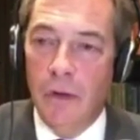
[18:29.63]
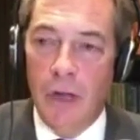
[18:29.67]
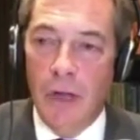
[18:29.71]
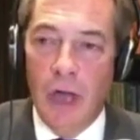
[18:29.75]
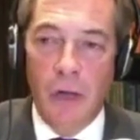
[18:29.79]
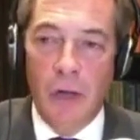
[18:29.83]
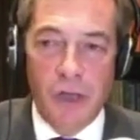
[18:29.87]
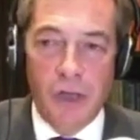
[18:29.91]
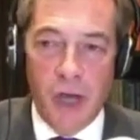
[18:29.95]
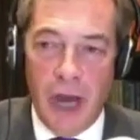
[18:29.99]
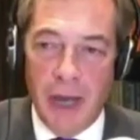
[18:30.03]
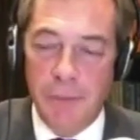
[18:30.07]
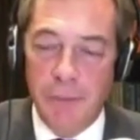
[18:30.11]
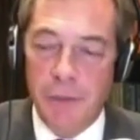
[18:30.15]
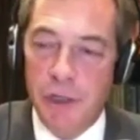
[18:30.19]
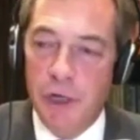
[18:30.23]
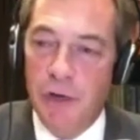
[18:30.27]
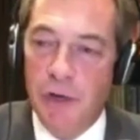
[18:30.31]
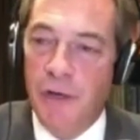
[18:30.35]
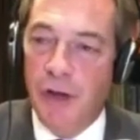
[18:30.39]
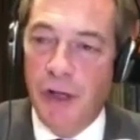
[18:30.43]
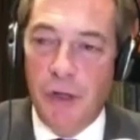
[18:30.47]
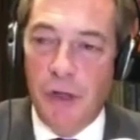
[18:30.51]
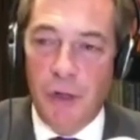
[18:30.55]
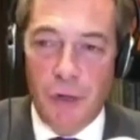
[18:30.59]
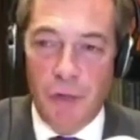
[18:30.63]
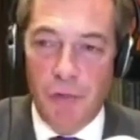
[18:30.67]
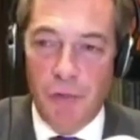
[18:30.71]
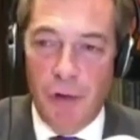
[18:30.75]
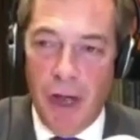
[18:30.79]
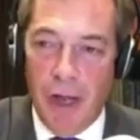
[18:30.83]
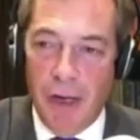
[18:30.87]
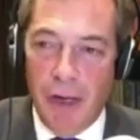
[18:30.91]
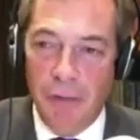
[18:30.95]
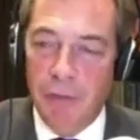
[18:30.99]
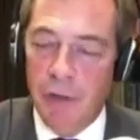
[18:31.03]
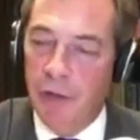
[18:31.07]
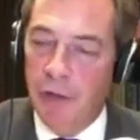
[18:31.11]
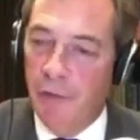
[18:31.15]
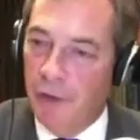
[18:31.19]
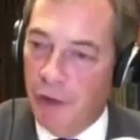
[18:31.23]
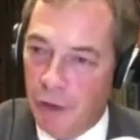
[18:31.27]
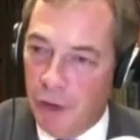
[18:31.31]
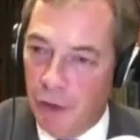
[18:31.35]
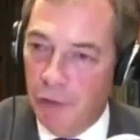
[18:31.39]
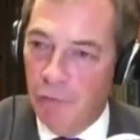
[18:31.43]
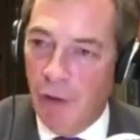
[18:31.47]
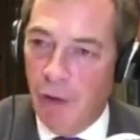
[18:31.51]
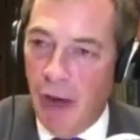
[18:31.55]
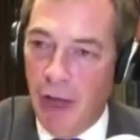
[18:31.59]
No, James, you've had a good run. You've had a
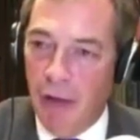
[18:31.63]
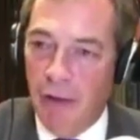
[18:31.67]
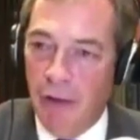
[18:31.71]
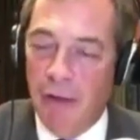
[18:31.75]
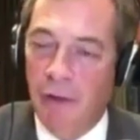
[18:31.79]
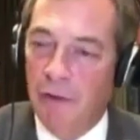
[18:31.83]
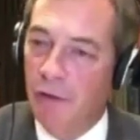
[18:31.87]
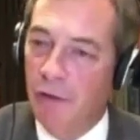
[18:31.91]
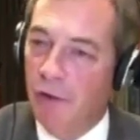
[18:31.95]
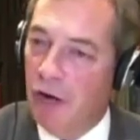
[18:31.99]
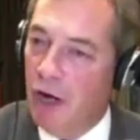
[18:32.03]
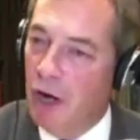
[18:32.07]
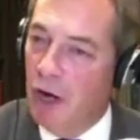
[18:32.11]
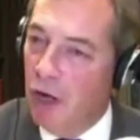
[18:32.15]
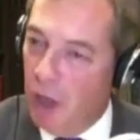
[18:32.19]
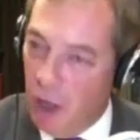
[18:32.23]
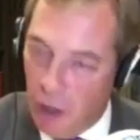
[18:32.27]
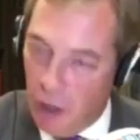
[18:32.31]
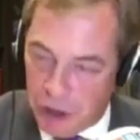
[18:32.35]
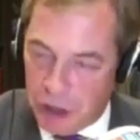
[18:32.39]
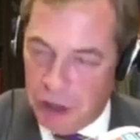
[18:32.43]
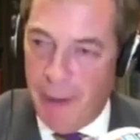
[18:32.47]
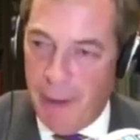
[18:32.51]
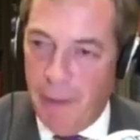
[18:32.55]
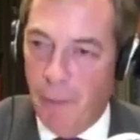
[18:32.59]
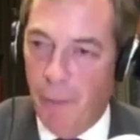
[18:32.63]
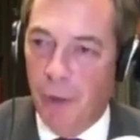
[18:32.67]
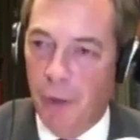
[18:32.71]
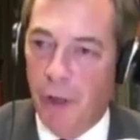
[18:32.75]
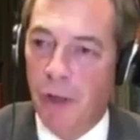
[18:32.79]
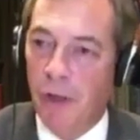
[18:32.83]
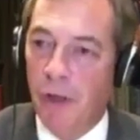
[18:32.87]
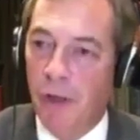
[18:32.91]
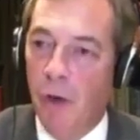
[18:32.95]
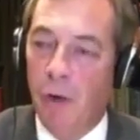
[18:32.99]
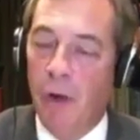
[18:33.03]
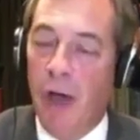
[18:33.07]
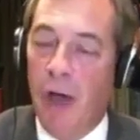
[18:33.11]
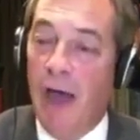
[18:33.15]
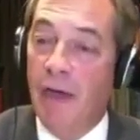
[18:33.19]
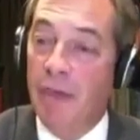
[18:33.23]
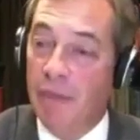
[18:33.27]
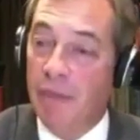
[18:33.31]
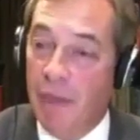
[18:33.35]
good run. There are lots of people who want to call.